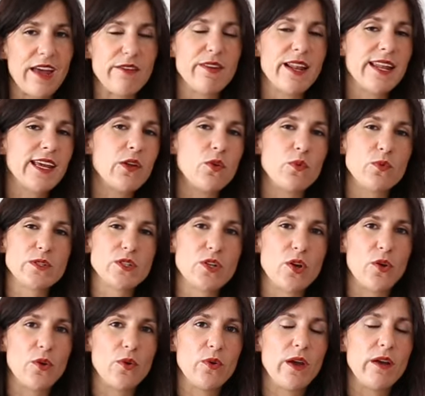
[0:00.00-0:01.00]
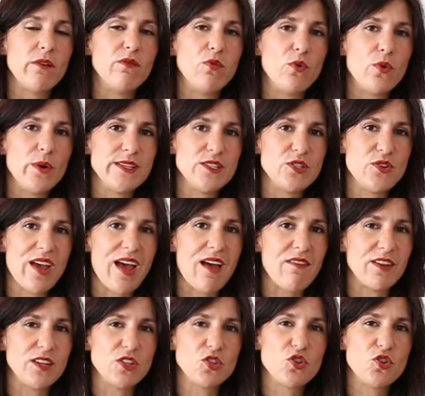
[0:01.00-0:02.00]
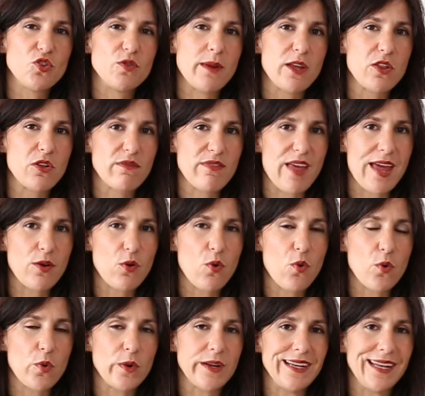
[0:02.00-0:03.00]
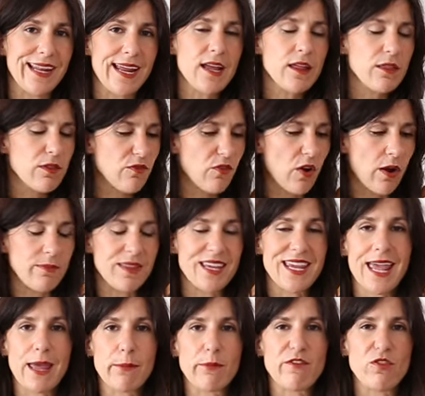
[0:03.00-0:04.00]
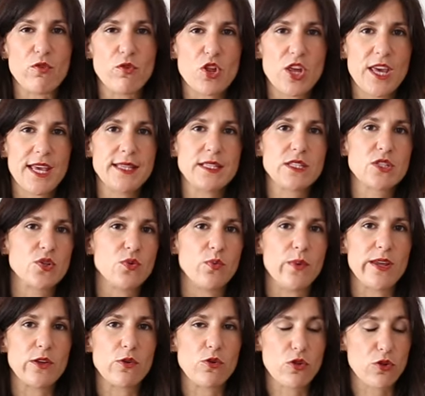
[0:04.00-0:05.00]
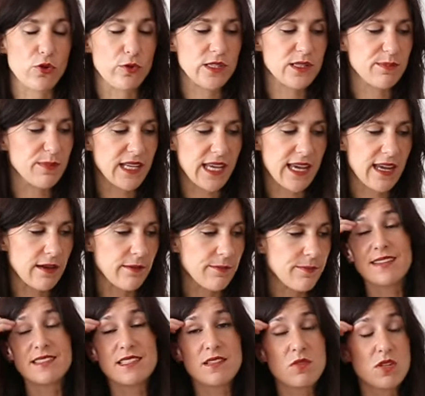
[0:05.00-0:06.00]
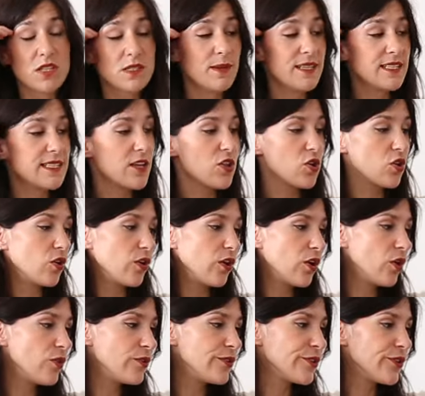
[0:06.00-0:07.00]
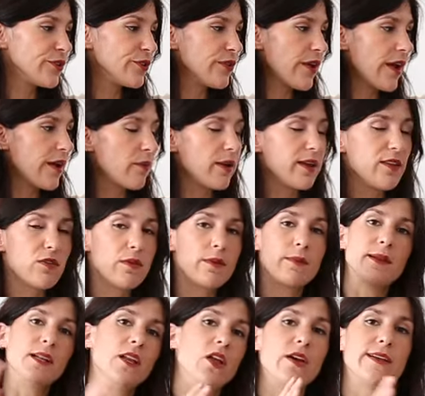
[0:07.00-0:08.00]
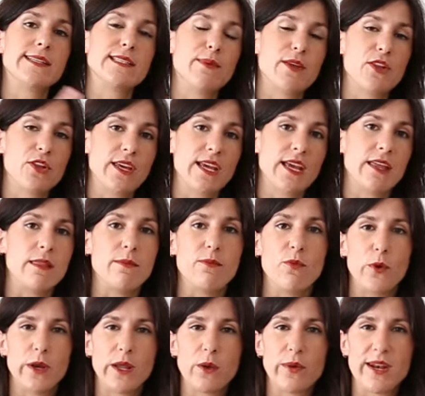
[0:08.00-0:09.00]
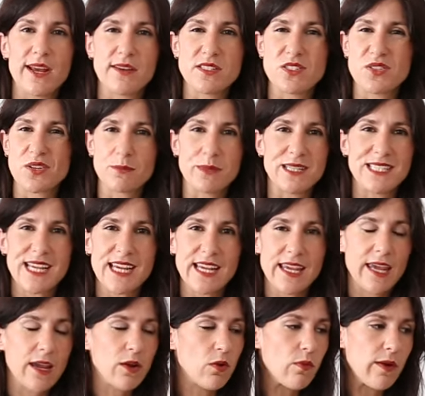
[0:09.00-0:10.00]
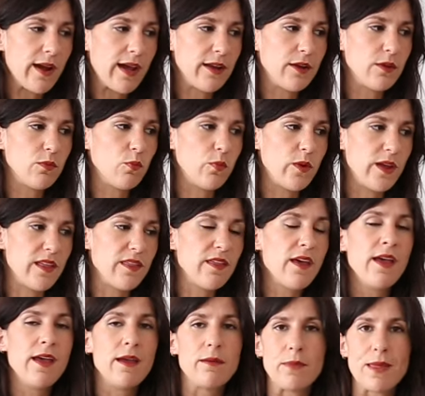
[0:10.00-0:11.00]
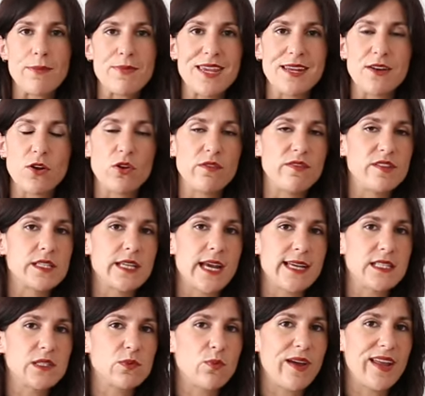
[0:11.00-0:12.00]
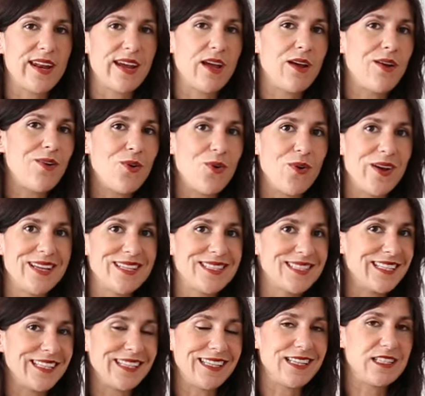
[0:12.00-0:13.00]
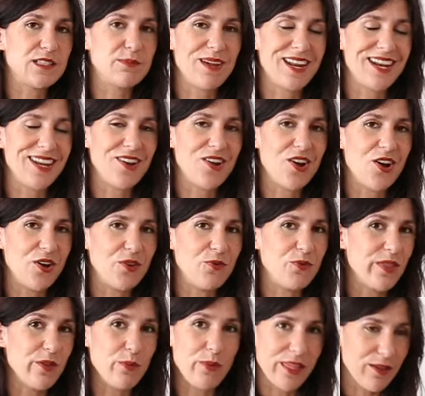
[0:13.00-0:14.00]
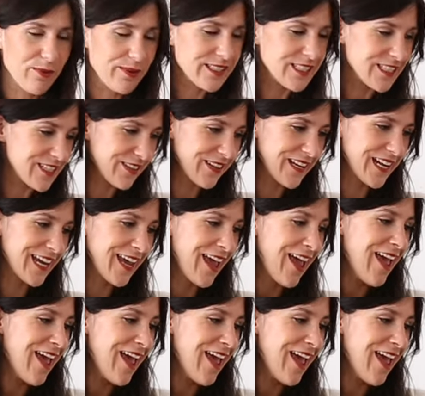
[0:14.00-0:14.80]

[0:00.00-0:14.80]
I feel like it also avoids you having too much of that awkward length from the hem of your jeans to where your shoes begin. These have just been such a good go-to. I reach for them a lot, especially in the morning when I was doing my daycare run with maybe an oversized sweater or a singlet depending on what the weather was doing.